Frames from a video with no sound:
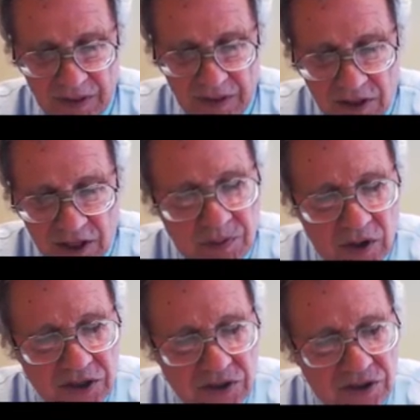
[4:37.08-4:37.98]
the
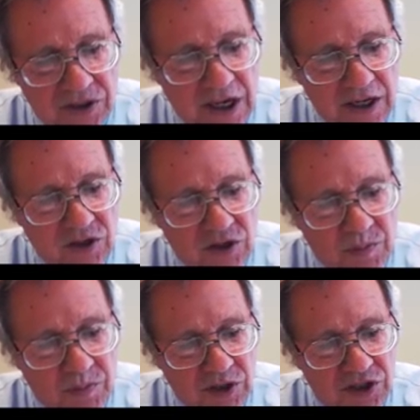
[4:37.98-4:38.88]
Appraisal Standards
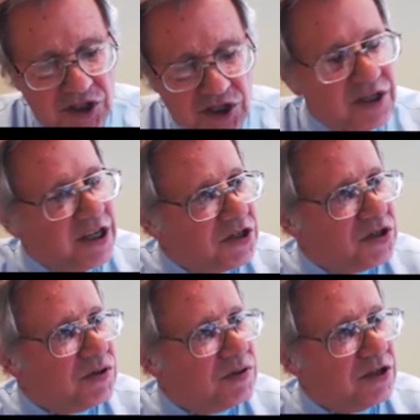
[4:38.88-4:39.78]
Board just
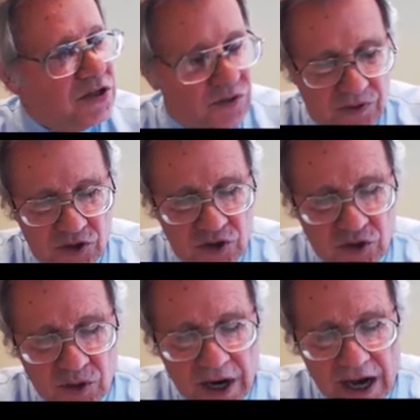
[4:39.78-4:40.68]
issued its first
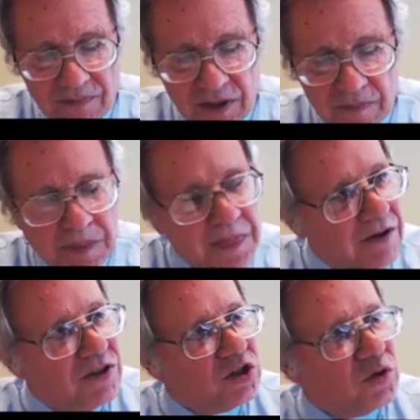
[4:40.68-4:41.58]
draft of
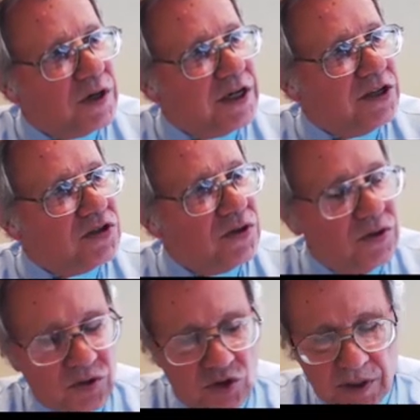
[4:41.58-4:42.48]
the
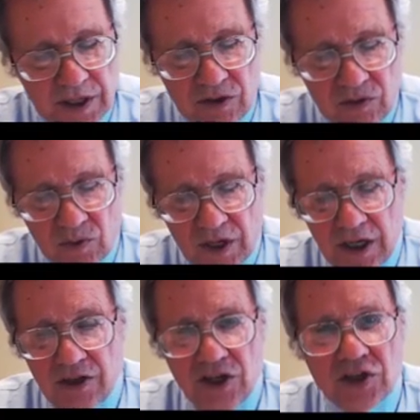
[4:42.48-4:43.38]
22-23
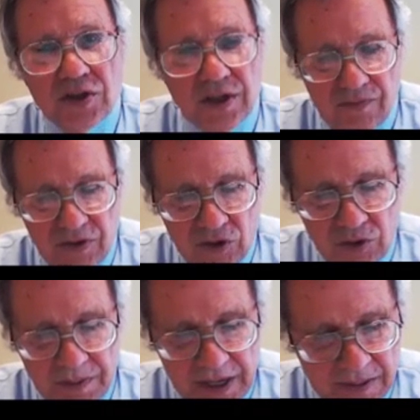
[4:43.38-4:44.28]
edition of
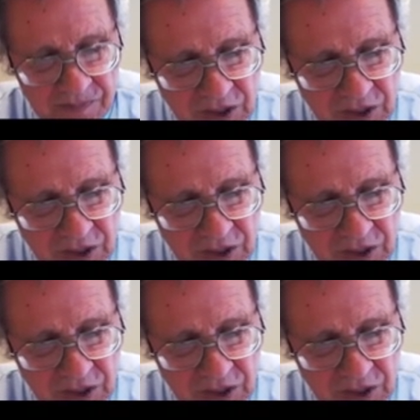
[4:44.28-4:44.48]
USPAP,